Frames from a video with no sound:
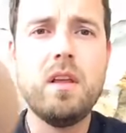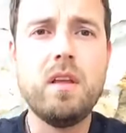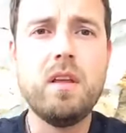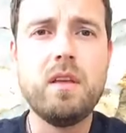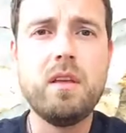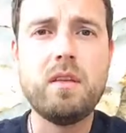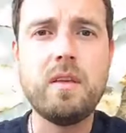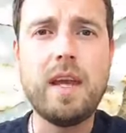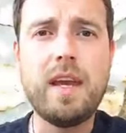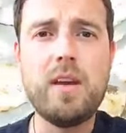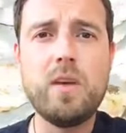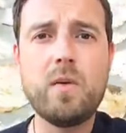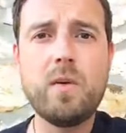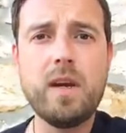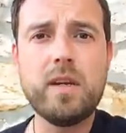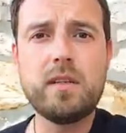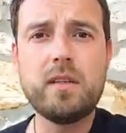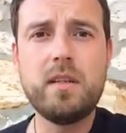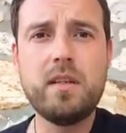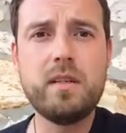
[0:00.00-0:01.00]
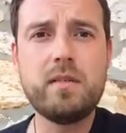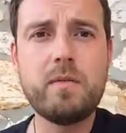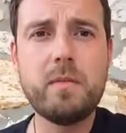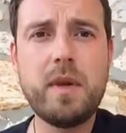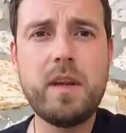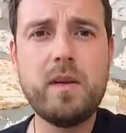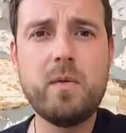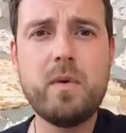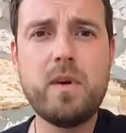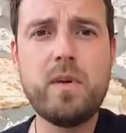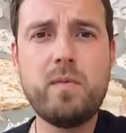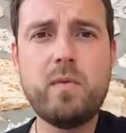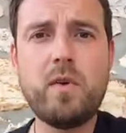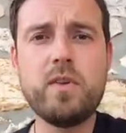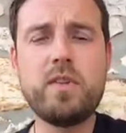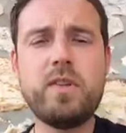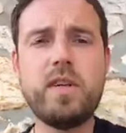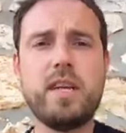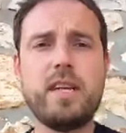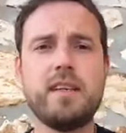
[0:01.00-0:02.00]
So any questions from anyone
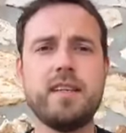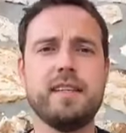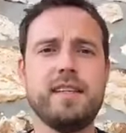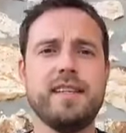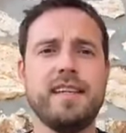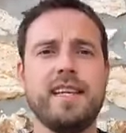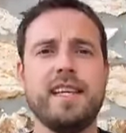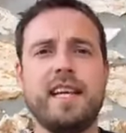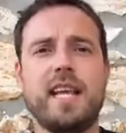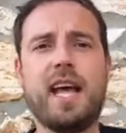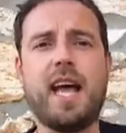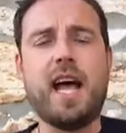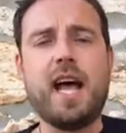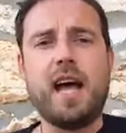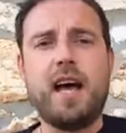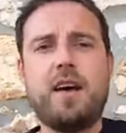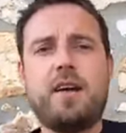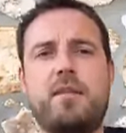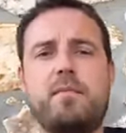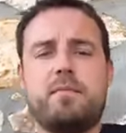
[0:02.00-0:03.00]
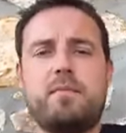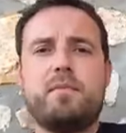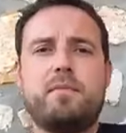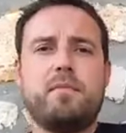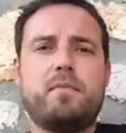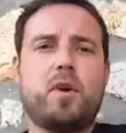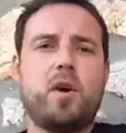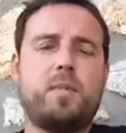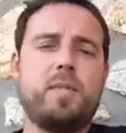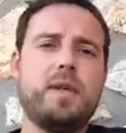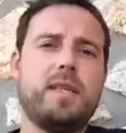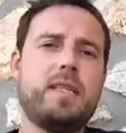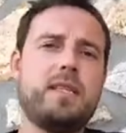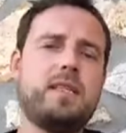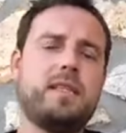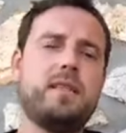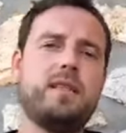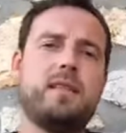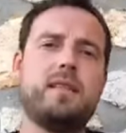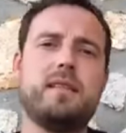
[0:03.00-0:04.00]
watching? Um,
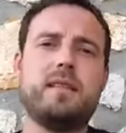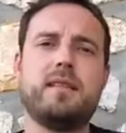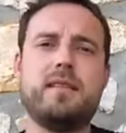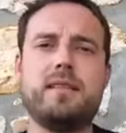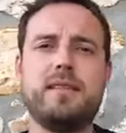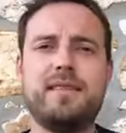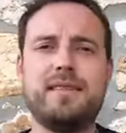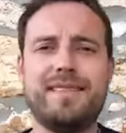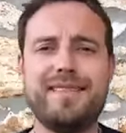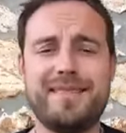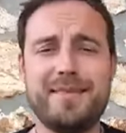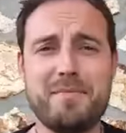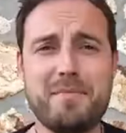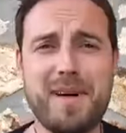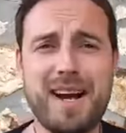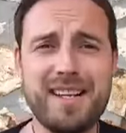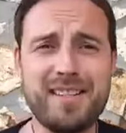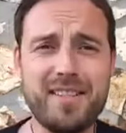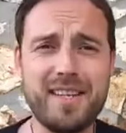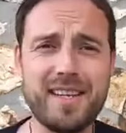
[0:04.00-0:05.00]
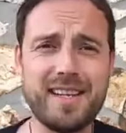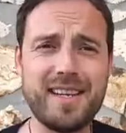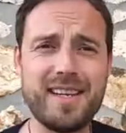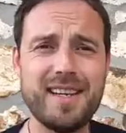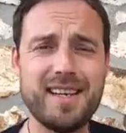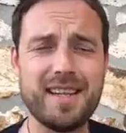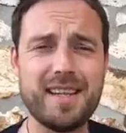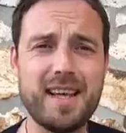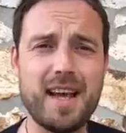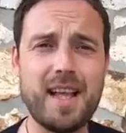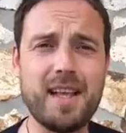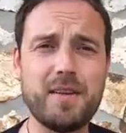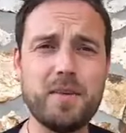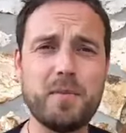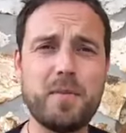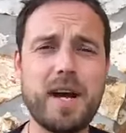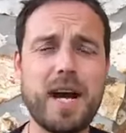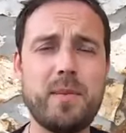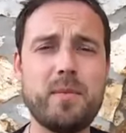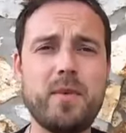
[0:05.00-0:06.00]
purpose, magic and the island of
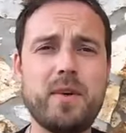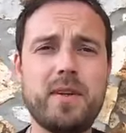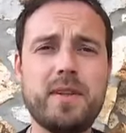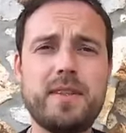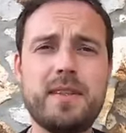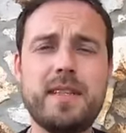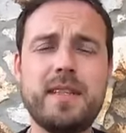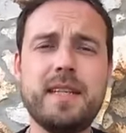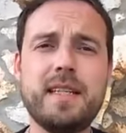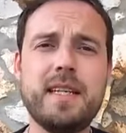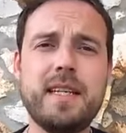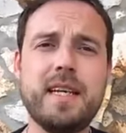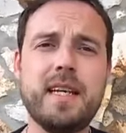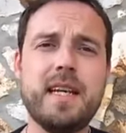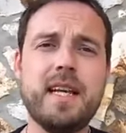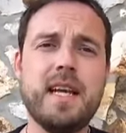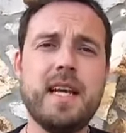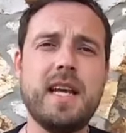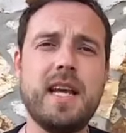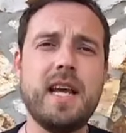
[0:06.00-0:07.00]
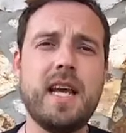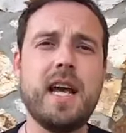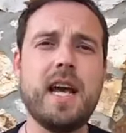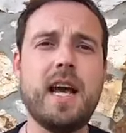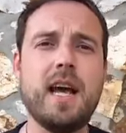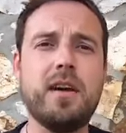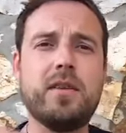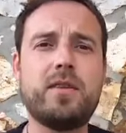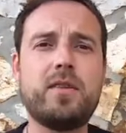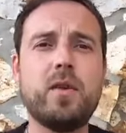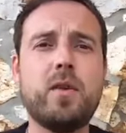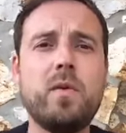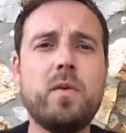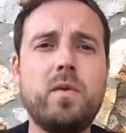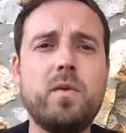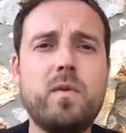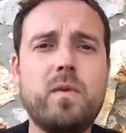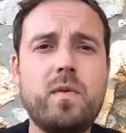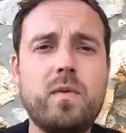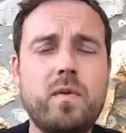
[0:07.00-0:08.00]
Patmos. Uh, so,
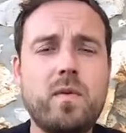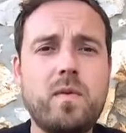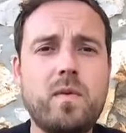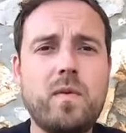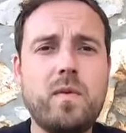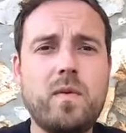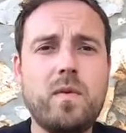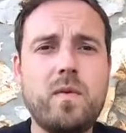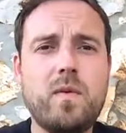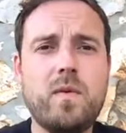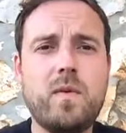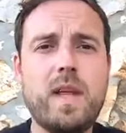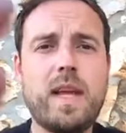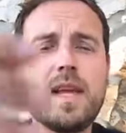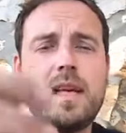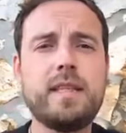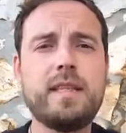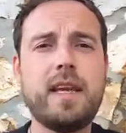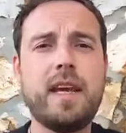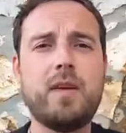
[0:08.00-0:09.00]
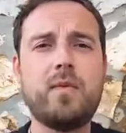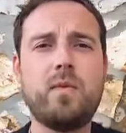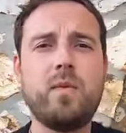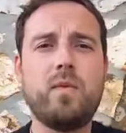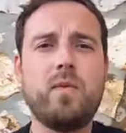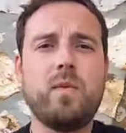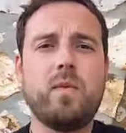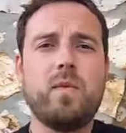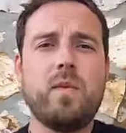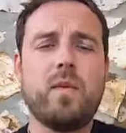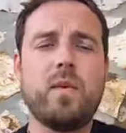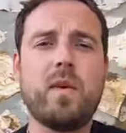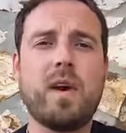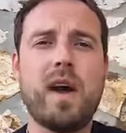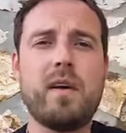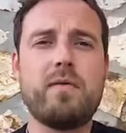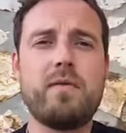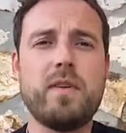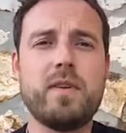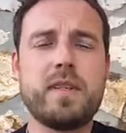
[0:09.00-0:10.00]
like I said, I
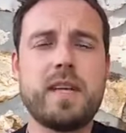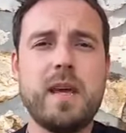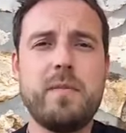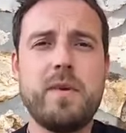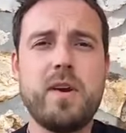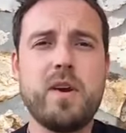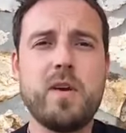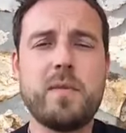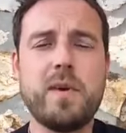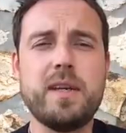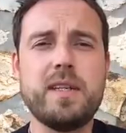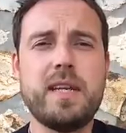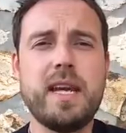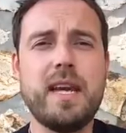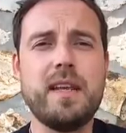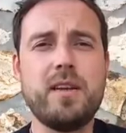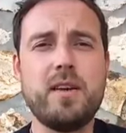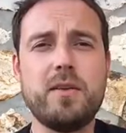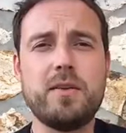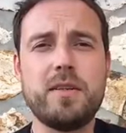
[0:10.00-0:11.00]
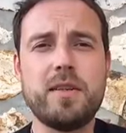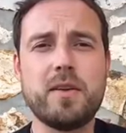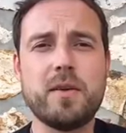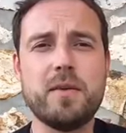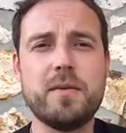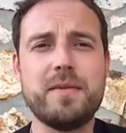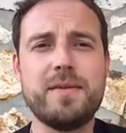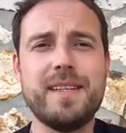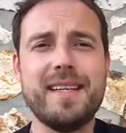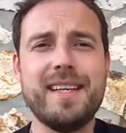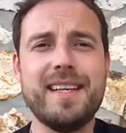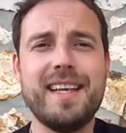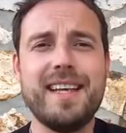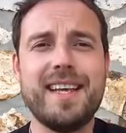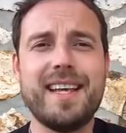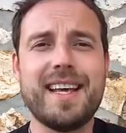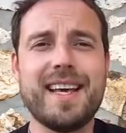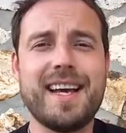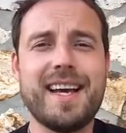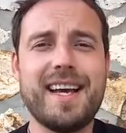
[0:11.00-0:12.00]
first came here about 10 years ago
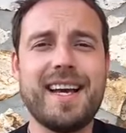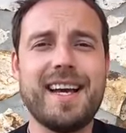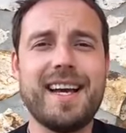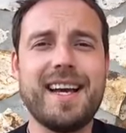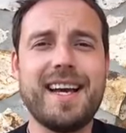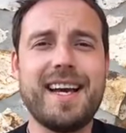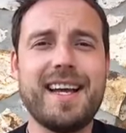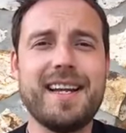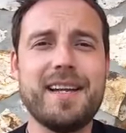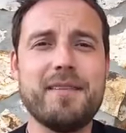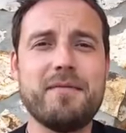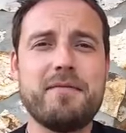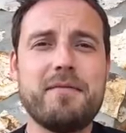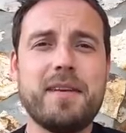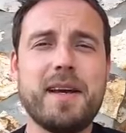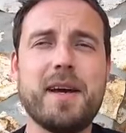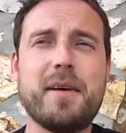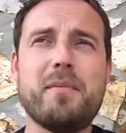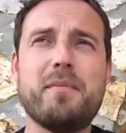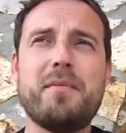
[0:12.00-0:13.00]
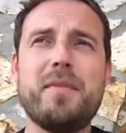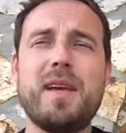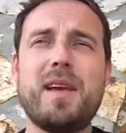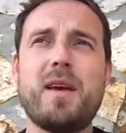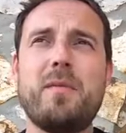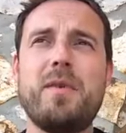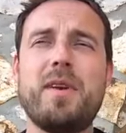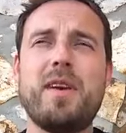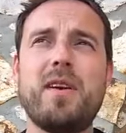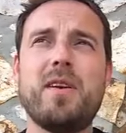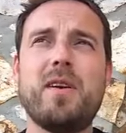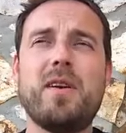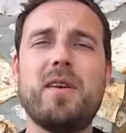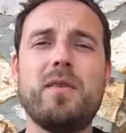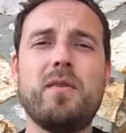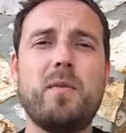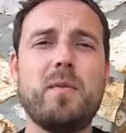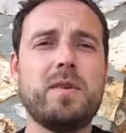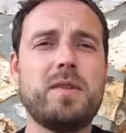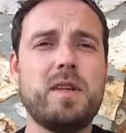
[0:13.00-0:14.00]
uh, and I've um, been coming here
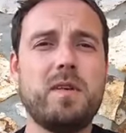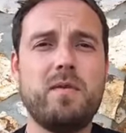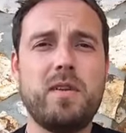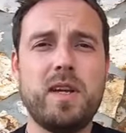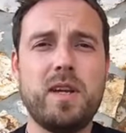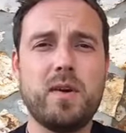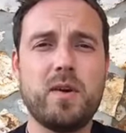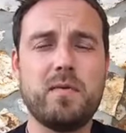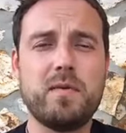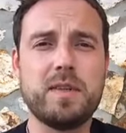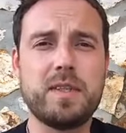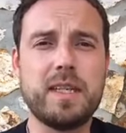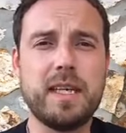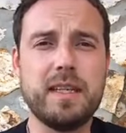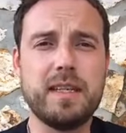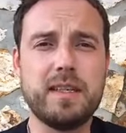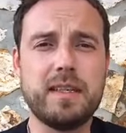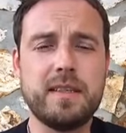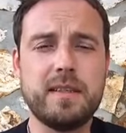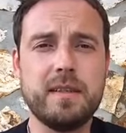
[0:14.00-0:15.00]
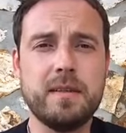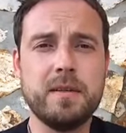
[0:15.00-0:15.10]
almost every year ever since.